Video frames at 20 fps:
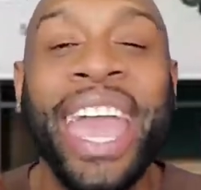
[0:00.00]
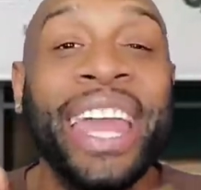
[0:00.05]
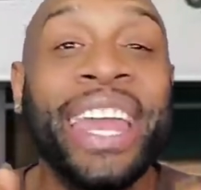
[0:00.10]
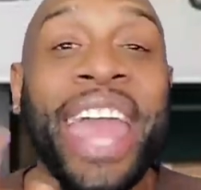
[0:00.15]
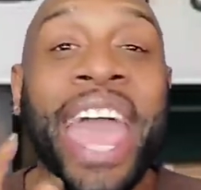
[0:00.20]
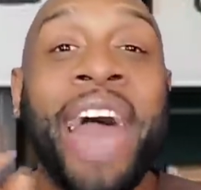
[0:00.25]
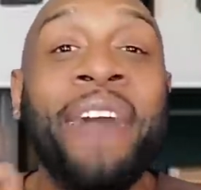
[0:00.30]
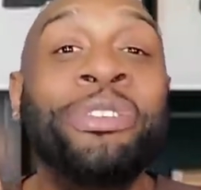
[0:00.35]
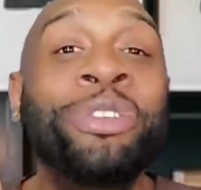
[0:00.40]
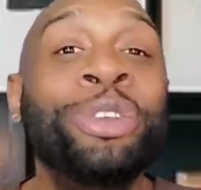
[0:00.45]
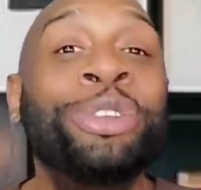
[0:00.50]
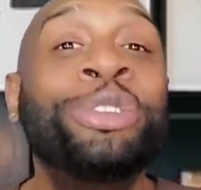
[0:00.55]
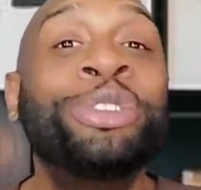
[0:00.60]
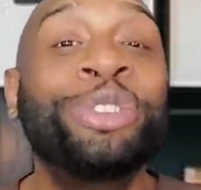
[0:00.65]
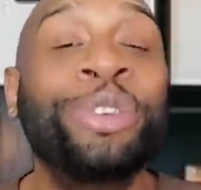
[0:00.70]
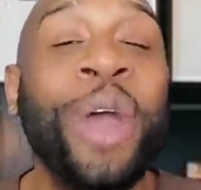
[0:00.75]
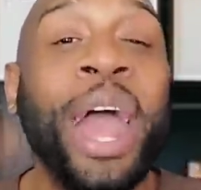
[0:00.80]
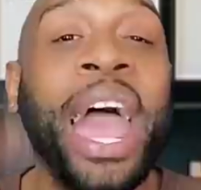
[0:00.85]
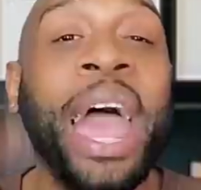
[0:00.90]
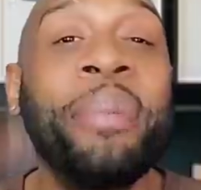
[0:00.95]
And after you
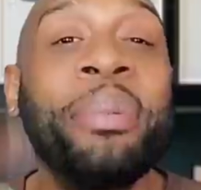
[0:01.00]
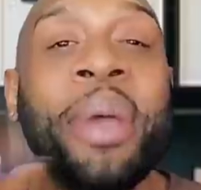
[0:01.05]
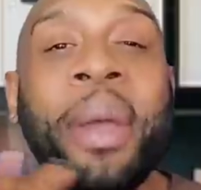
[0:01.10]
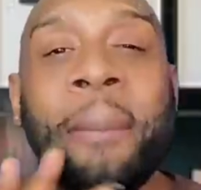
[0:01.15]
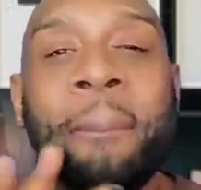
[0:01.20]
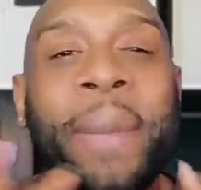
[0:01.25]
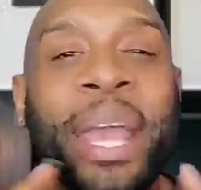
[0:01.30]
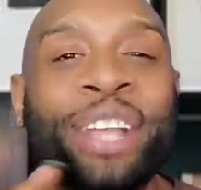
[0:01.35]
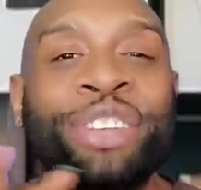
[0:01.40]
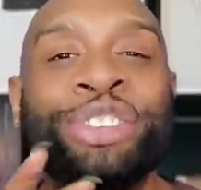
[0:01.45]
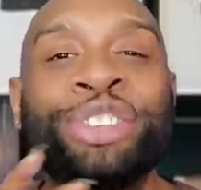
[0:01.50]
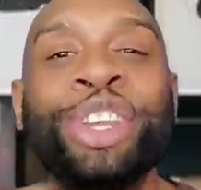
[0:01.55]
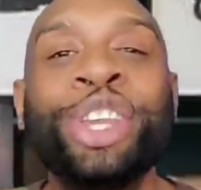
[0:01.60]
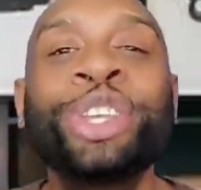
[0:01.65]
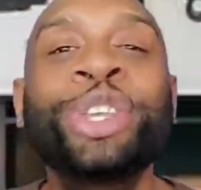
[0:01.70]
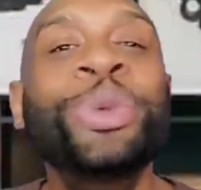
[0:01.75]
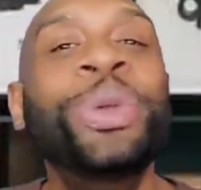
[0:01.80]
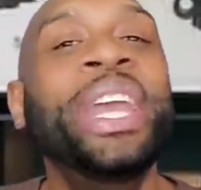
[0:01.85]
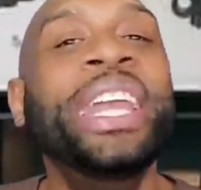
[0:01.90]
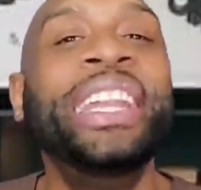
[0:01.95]
subscribe, make
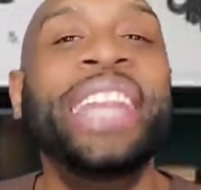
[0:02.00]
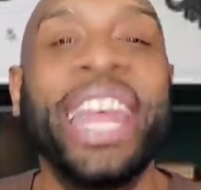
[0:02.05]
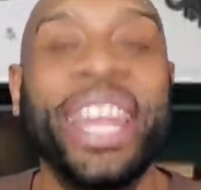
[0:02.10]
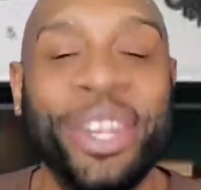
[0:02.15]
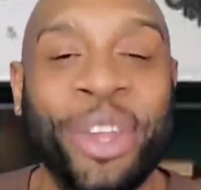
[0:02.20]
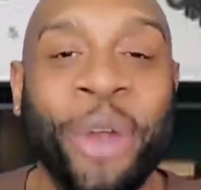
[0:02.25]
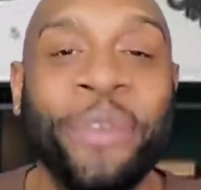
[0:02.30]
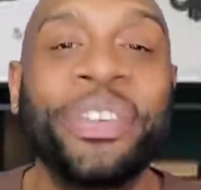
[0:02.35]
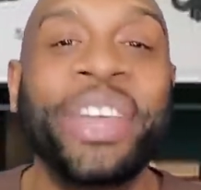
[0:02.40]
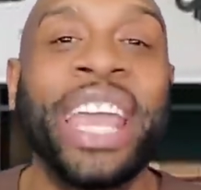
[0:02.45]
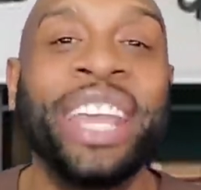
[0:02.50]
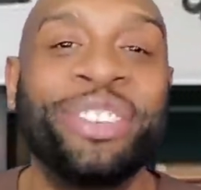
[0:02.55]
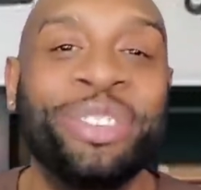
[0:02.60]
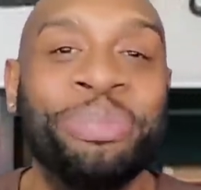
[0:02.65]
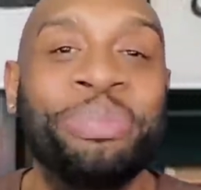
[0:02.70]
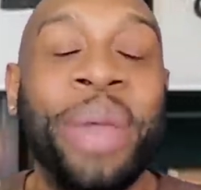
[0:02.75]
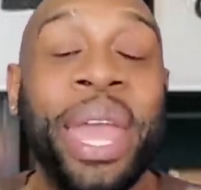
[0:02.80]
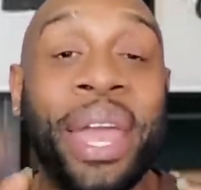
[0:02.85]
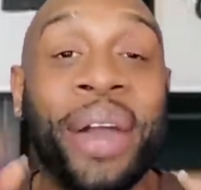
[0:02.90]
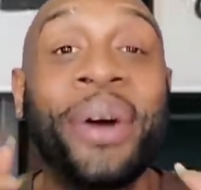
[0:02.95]
sure you hit that
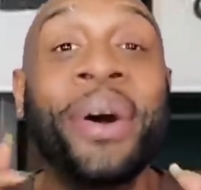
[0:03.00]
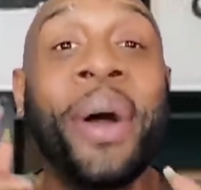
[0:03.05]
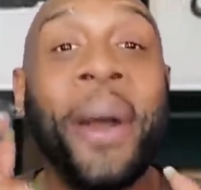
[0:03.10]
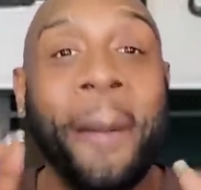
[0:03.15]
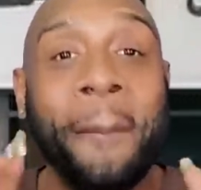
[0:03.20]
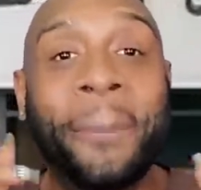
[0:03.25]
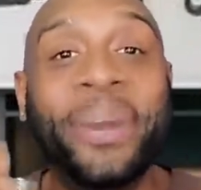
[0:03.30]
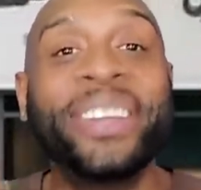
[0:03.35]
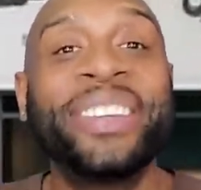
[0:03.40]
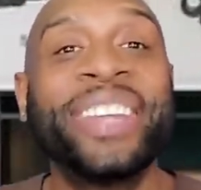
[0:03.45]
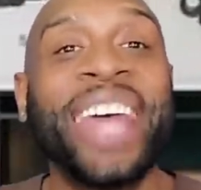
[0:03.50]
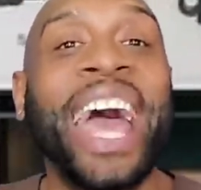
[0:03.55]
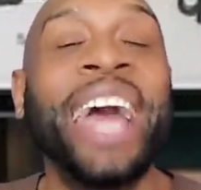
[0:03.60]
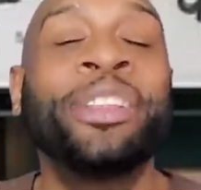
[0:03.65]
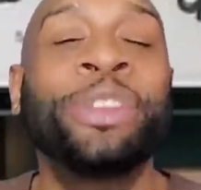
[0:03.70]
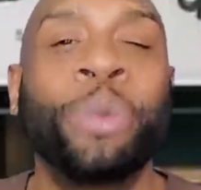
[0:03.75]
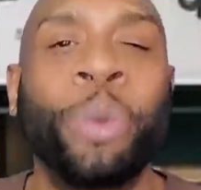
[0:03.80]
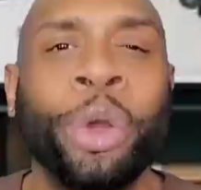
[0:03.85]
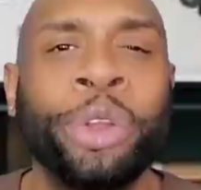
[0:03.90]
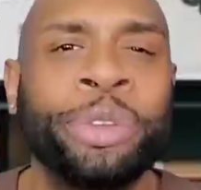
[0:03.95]
notification bell
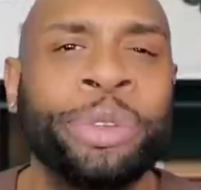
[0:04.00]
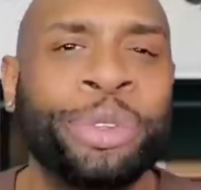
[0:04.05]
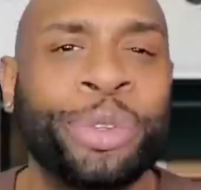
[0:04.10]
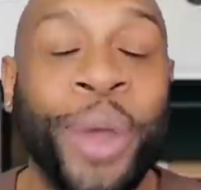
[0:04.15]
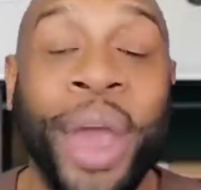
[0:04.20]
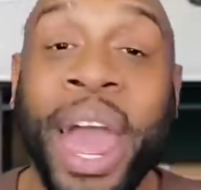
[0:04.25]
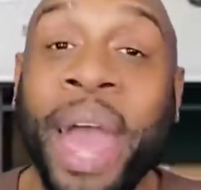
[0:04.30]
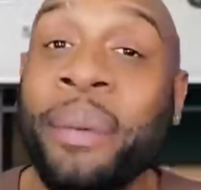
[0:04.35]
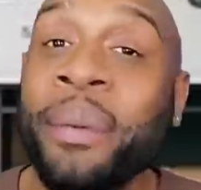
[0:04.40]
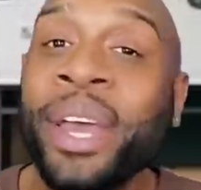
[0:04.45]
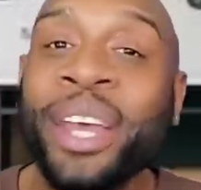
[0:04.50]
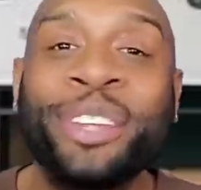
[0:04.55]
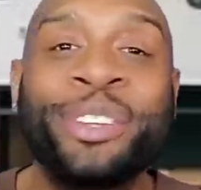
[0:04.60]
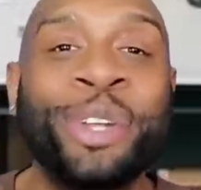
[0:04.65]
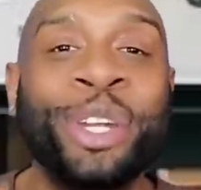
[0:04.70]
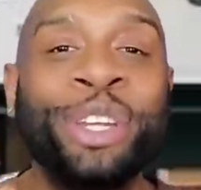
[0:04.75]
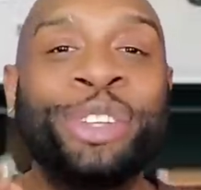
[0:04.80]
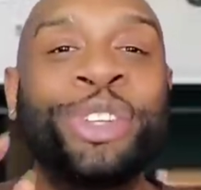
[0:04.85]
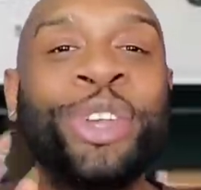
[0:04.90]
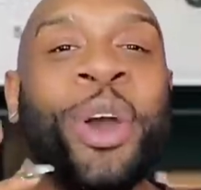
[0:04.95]
beside the word subscribe
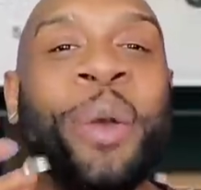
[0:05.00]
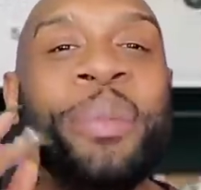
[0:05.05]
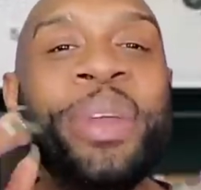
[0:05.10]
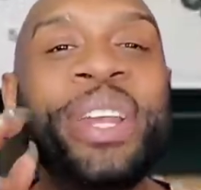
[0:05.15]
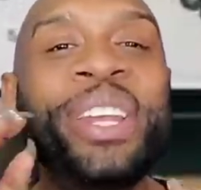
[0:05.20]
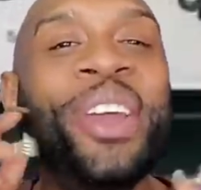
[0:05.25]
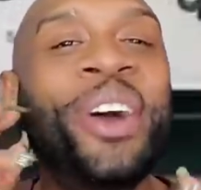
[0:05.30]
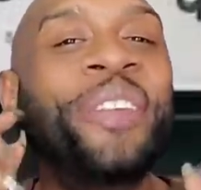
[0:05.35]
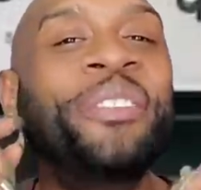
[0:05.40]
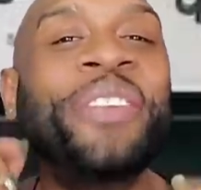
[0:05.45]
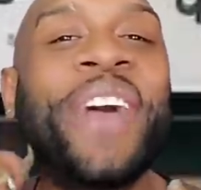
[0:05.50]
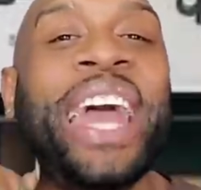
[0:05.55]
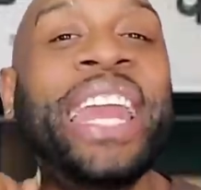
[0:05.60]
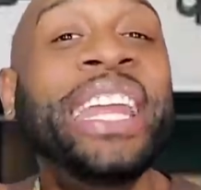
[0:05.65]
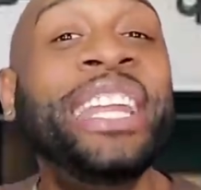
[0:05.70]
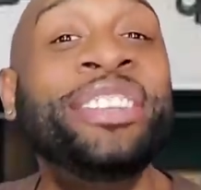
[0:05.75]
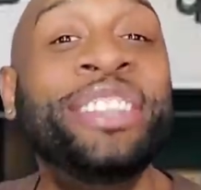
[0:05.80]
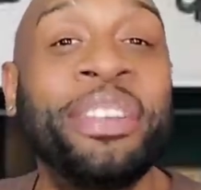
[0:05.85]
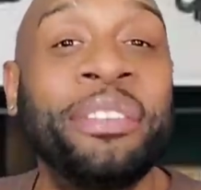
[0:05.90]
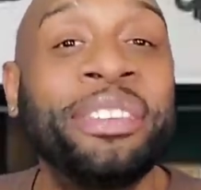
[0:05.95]
so that you'll be
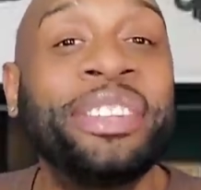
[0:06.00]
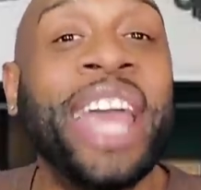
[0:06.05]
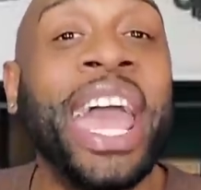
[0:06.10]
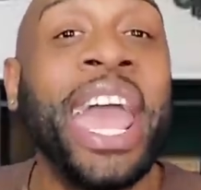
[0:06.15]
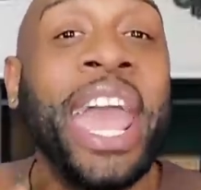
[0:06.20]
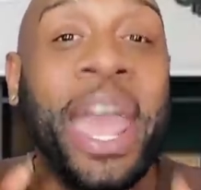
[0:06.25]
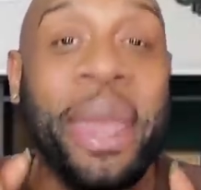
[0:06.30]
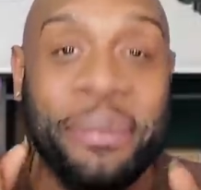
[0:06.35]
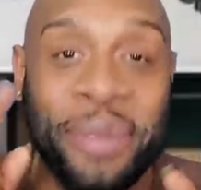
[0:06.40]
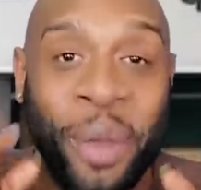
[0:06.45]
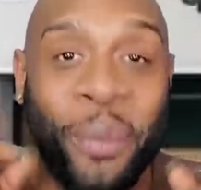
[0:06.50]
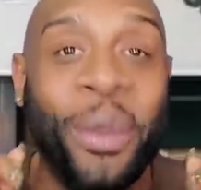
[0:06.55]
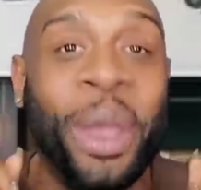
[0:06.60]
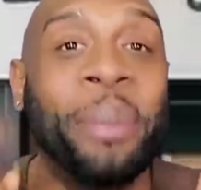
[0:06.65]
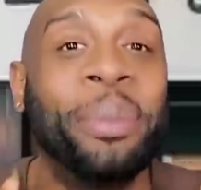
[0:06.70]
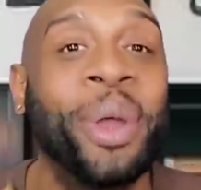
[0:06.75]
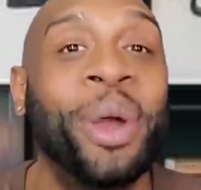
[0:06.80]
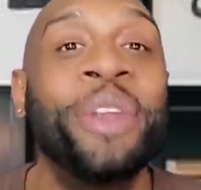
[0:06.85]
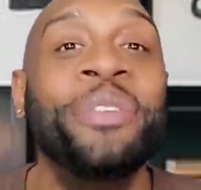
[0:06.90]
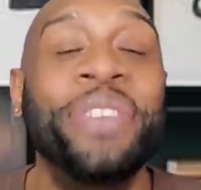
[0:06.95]
notified each and every time that
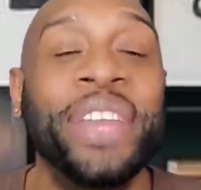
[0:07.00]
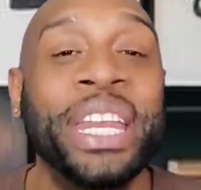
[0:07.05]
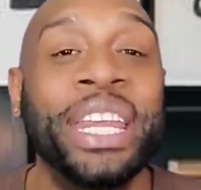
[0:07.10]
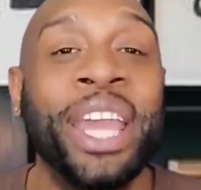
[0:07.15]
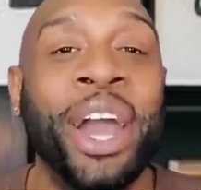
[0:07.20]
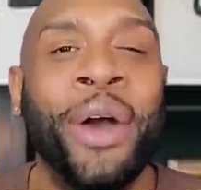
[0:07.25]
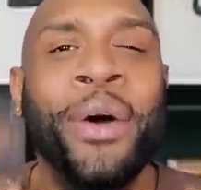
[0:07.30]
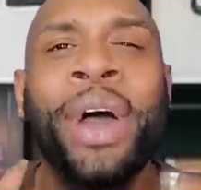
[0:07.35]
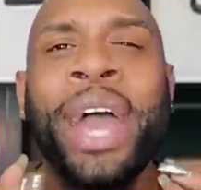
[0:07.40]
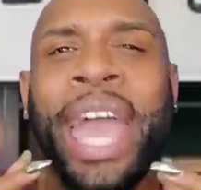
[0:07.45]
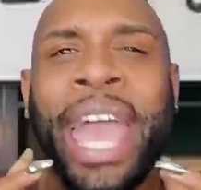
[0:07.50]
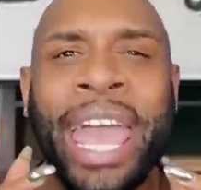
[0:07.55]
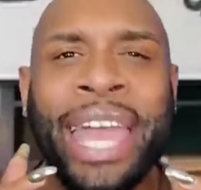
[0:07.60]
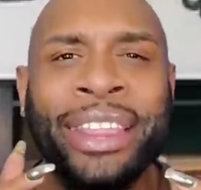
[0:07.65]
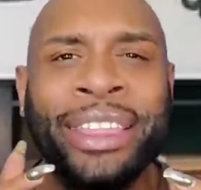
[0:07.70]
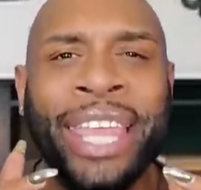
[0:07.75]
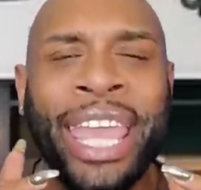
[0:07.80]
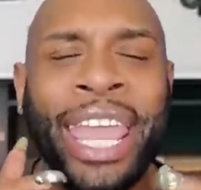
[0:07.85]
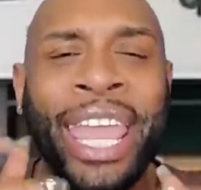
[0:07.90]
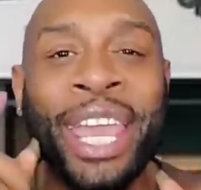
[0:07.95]
we upload a video.
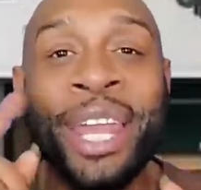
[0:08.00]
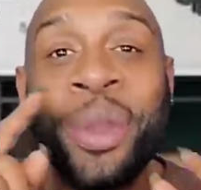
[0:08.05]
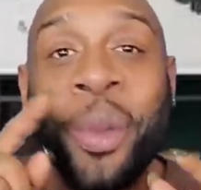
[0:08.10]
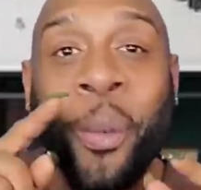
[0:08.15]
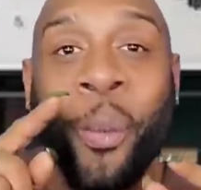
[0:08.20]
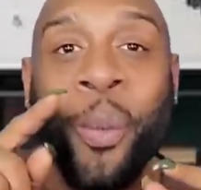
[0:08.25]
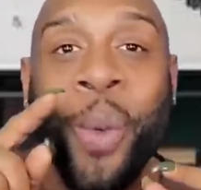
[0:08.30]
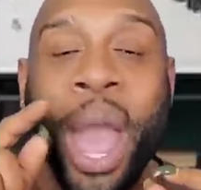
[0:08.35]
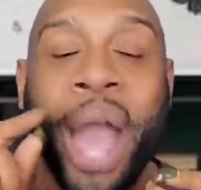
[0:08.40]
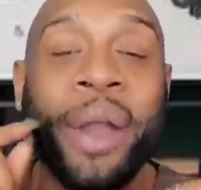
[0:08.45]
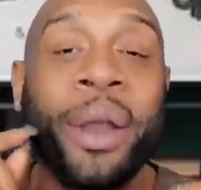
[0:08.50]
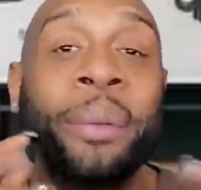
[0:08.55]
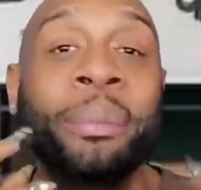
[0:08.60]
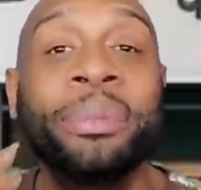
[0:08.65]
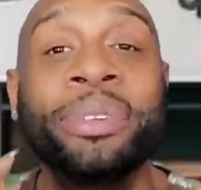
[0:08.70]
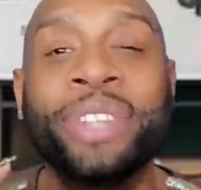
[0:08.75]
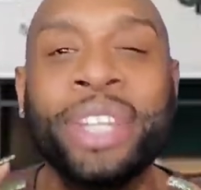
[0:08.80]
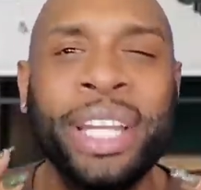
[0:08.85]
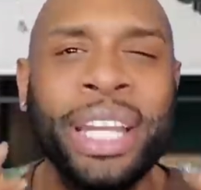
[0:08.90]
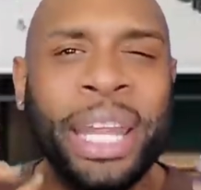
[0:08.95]
And then
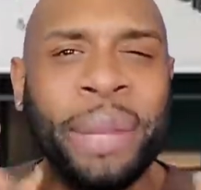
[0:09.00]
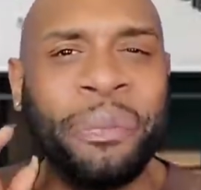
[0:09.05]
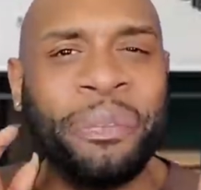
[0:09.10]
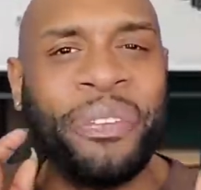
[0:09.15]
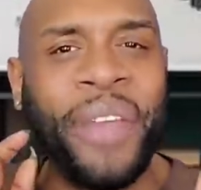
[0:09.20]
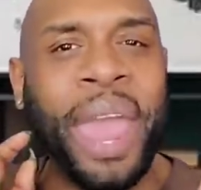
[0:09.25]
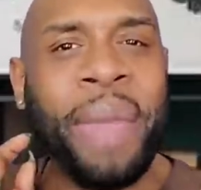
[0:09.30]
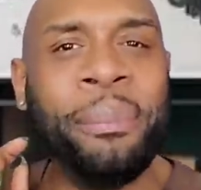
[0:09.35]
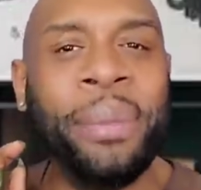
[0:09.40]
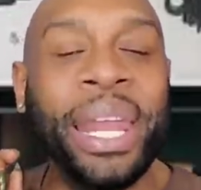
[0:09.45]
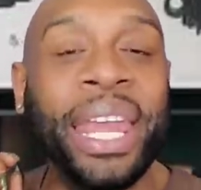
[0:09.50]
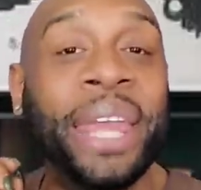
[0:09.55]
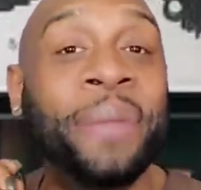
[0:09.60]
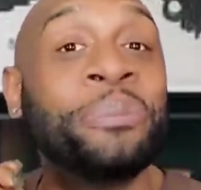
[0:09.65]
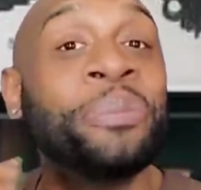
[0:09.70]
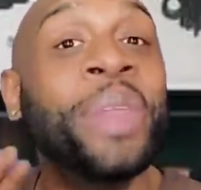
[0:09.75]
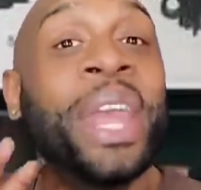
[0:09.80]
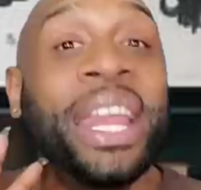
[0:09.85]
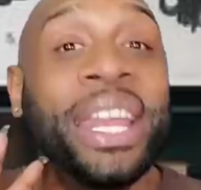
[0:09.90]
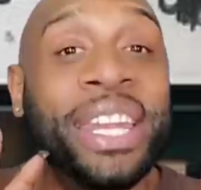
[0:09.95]
welcome to the LLIPS
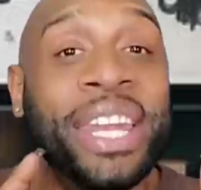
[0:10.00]
family.